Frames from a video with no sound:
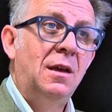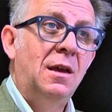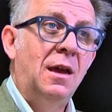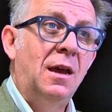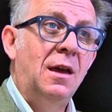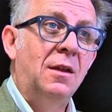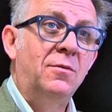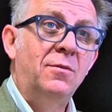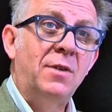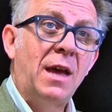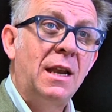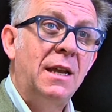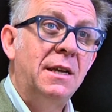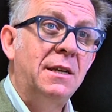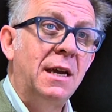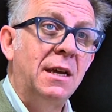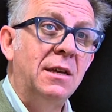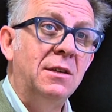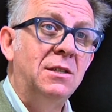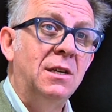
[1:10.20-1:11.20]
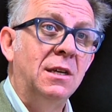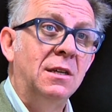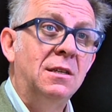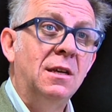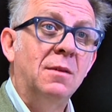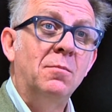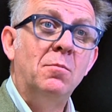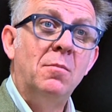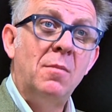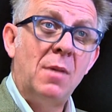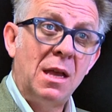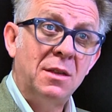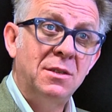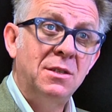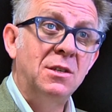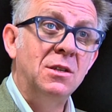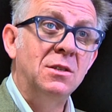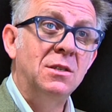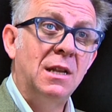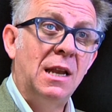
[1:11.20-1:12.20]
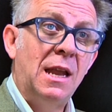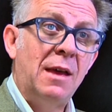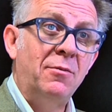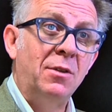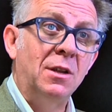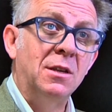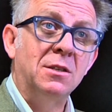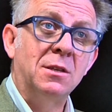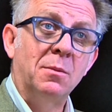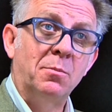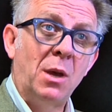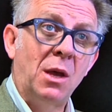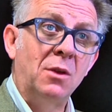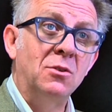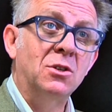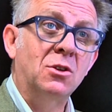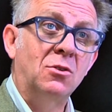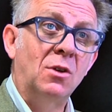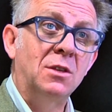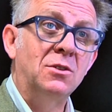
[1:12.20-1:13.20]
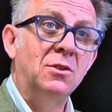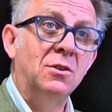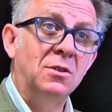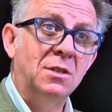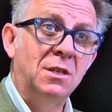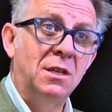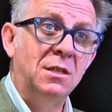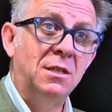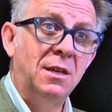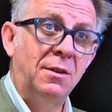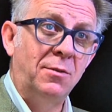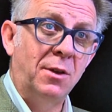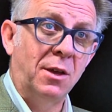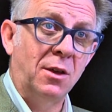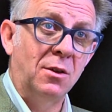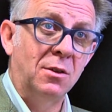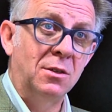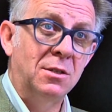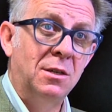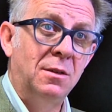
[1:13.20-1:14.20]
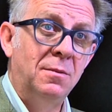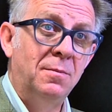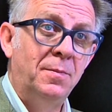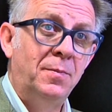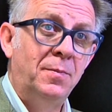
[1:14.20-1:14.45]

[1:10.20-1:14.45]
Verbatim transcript: and validated at master's level as a postgraduate certificate.